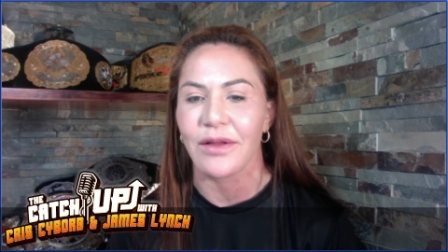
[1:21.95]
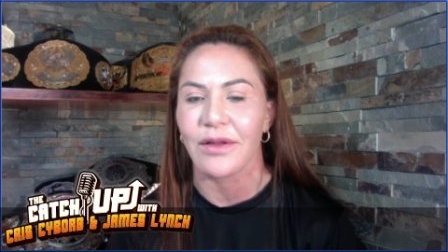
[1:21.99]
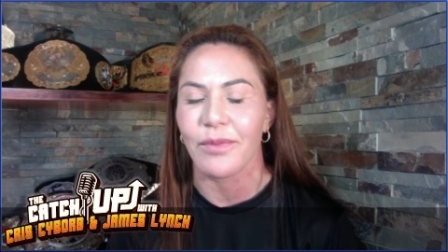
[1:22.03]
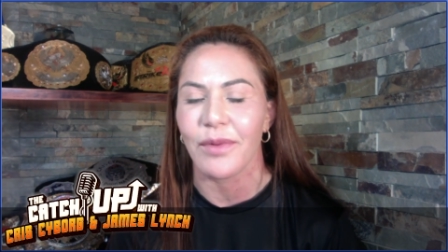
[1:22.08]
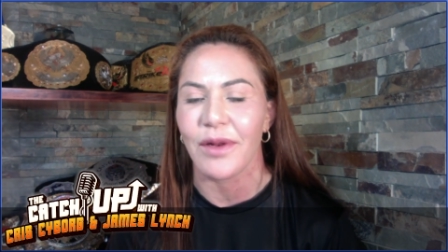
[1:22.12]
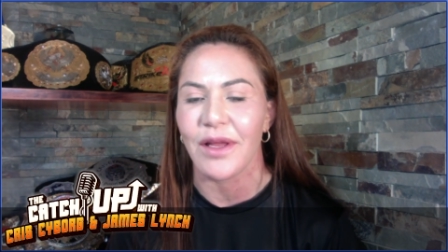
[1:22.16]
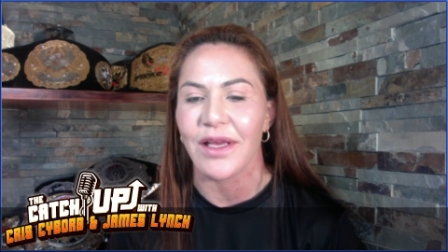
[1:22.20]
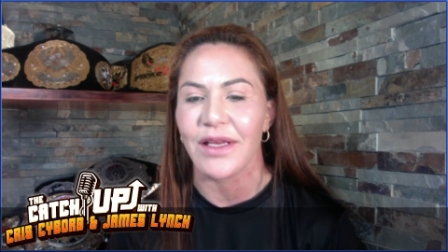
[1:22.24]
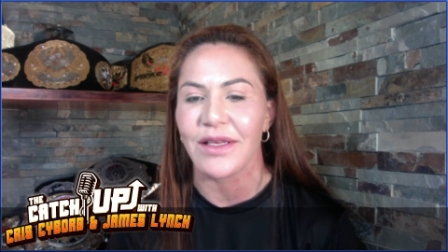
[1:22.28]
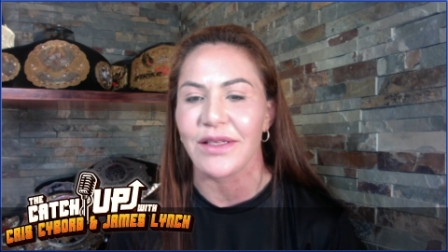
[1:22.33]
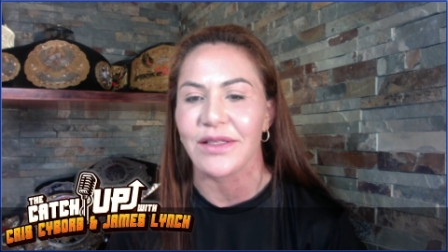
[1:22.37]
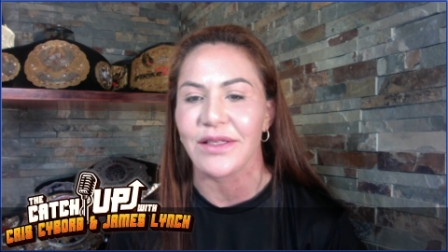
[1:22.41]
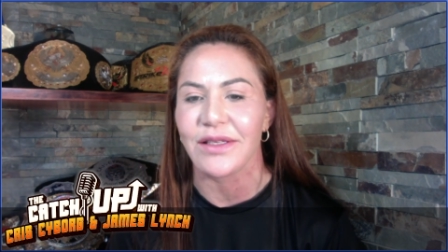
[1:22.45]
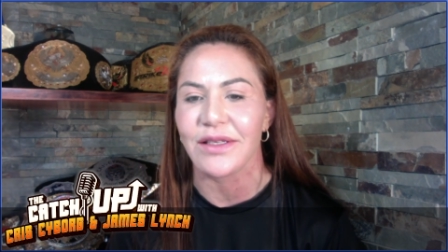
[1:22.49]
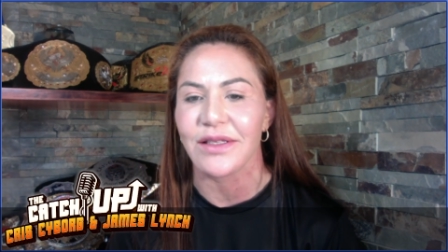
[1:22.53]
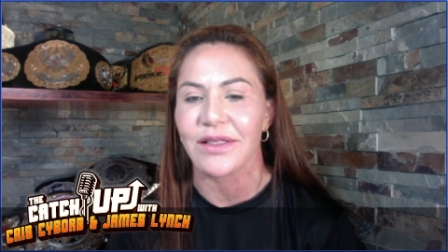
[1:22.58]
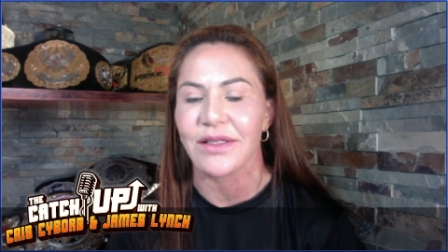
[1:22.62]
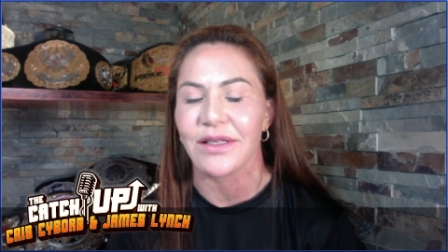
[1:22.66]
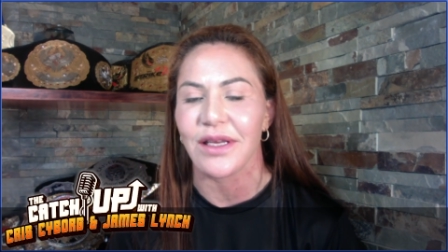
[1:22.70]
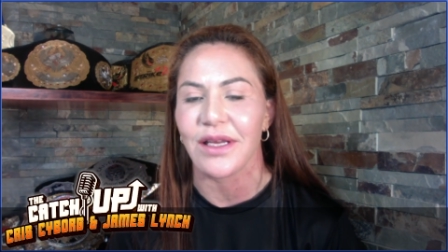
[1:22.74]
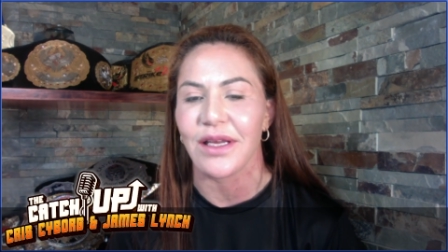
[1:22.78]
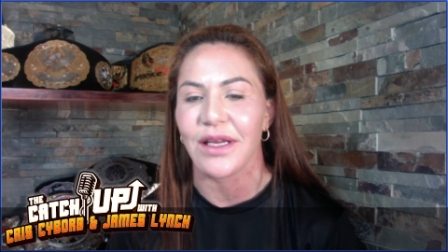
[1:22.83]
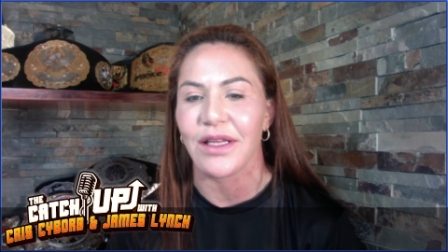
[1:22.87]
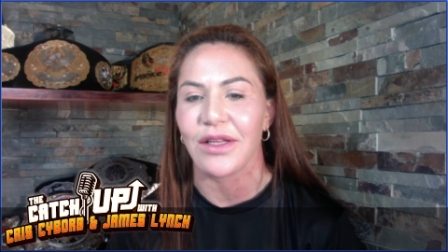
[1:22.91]

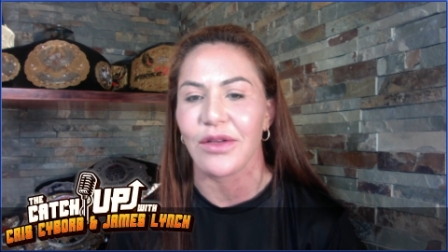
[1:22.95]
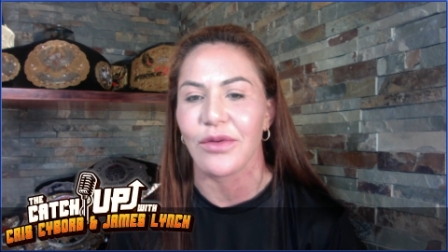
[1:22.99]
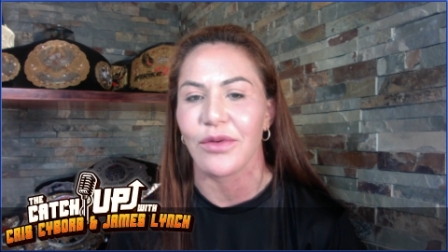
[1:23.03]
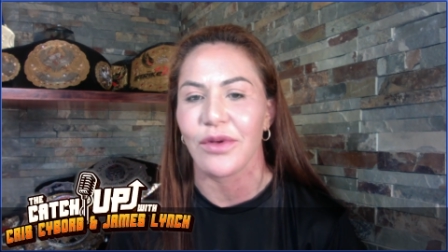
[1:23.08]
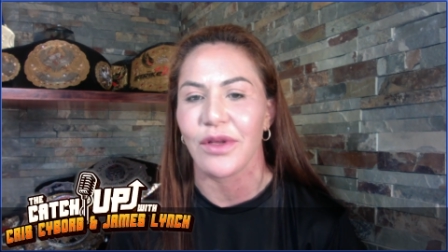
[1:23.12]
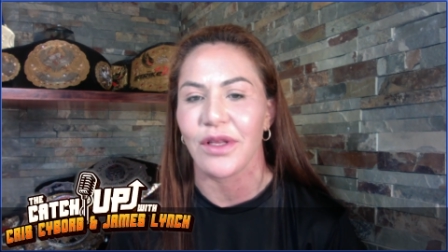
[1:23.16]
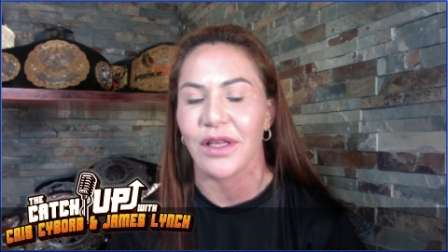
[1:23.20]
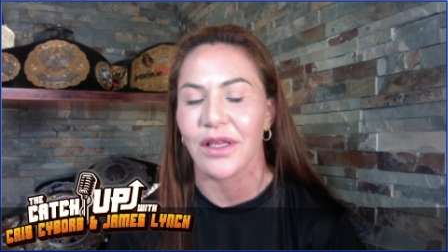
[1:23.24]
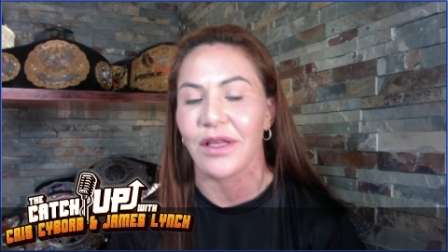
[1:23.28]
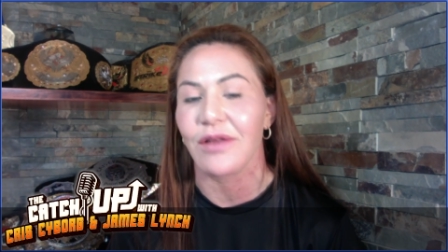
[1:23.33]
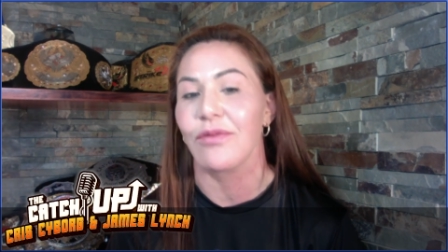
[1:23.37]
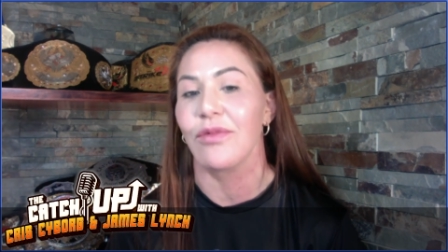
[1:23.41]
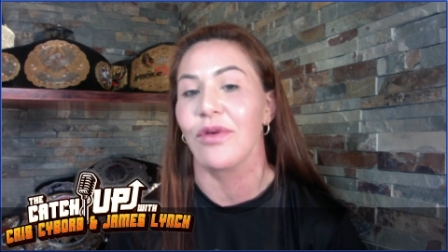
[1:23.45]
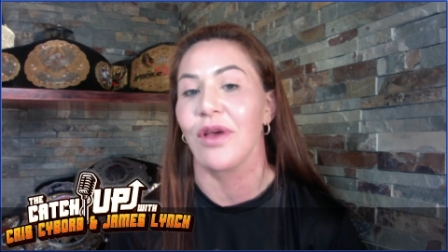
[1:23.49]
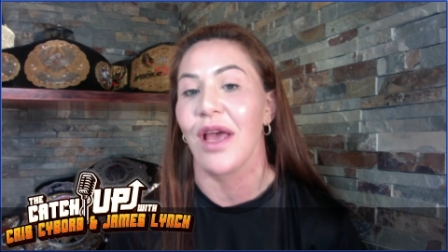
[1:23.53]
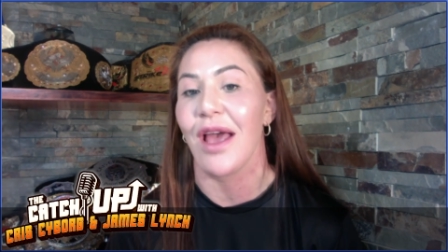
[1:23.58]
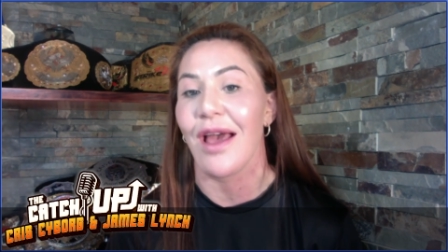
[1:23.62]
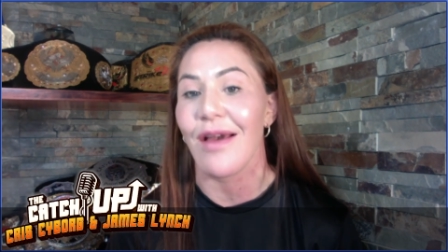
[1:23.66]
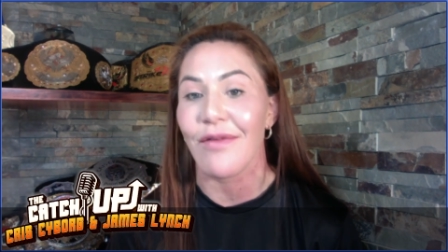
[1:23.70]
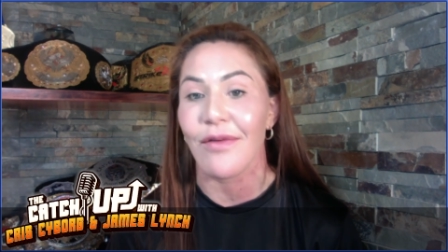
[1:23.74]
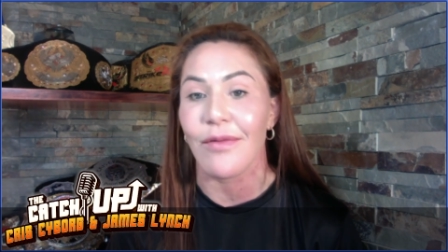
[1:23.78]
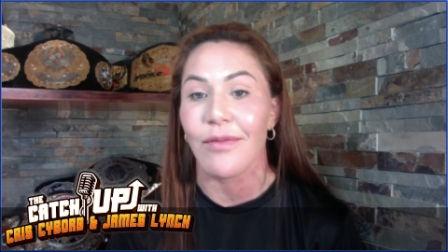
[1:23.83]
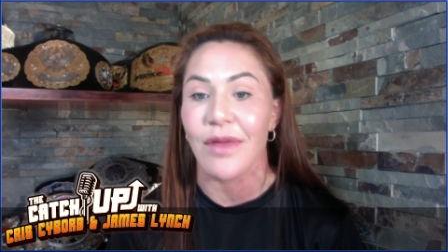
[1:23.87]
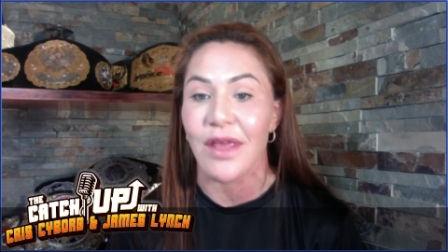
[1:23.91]
places, and we we
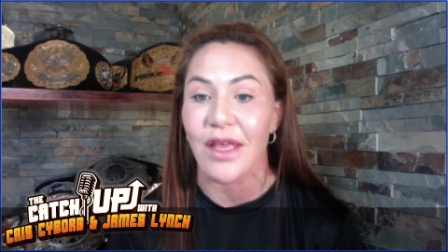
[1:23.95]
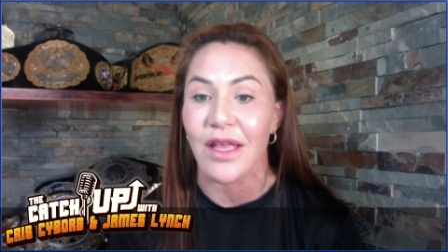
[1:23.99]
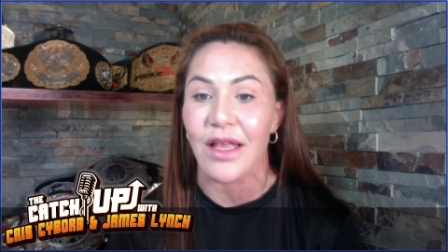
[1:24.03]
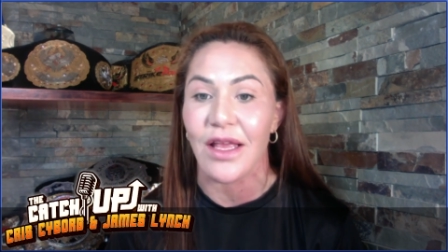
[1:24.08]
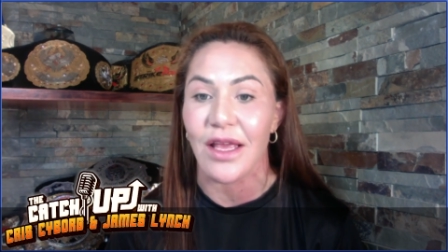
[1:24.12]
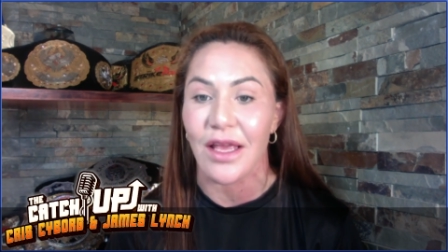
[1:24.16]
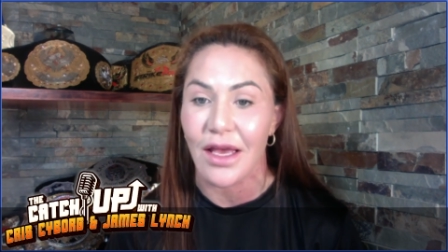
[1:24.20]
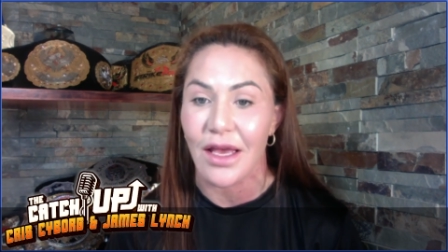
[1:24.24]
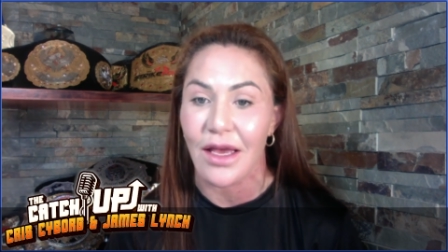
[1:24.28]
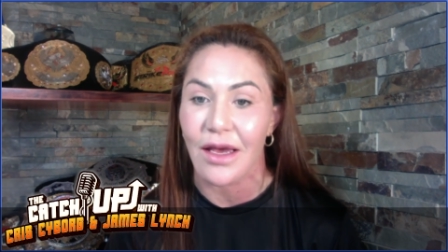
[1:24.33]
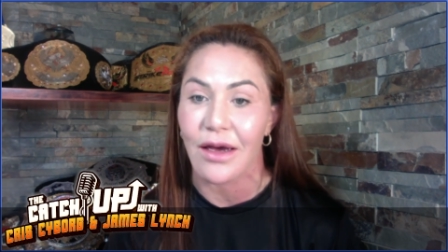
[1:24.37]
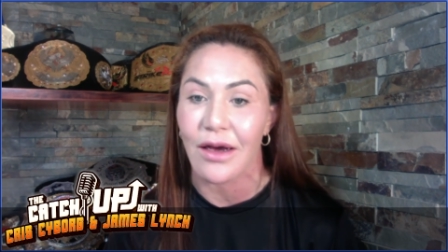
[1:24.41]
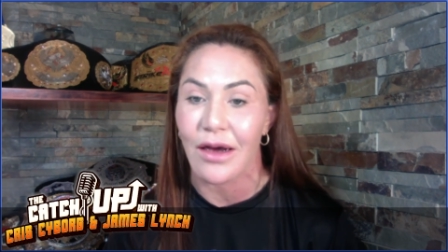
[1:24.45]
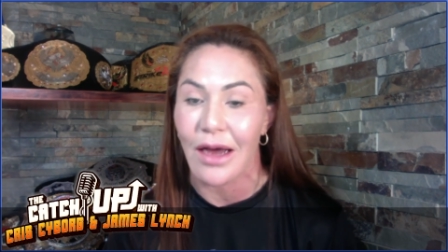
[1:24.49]
have a meeting.